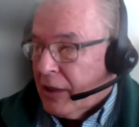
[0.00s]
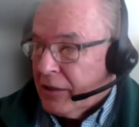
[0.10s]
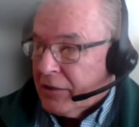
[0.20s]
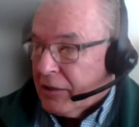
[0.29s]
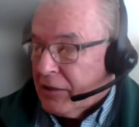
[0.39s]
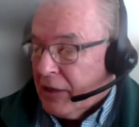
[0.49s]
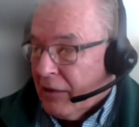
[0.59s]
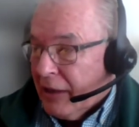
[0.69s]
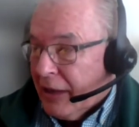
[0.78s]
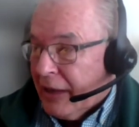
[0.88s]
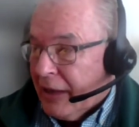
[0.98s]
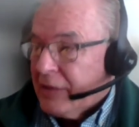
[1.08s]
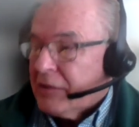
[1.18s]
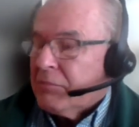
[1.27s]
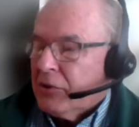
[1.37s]
And does it sound like it
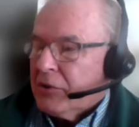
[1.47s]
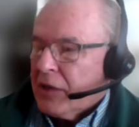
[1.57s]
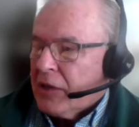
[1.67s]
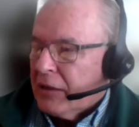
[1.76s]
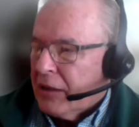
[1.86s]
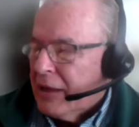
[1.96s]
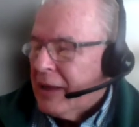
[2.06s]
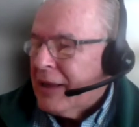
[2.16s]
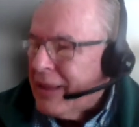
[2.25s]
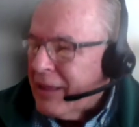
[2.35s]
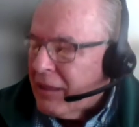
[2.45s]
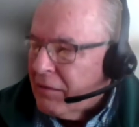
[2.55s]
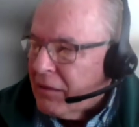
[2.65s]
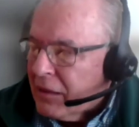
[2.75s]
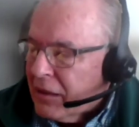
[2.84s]
has some good, solid
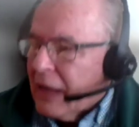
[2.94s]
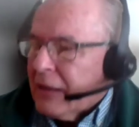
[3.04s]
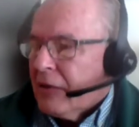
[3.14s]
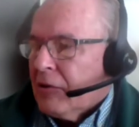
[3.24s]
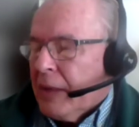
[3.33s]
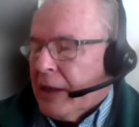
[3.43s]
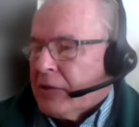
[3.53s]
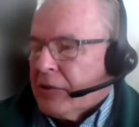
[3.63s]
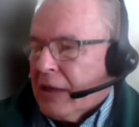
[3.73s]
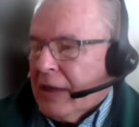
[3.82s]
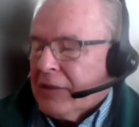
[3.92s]
technical basis?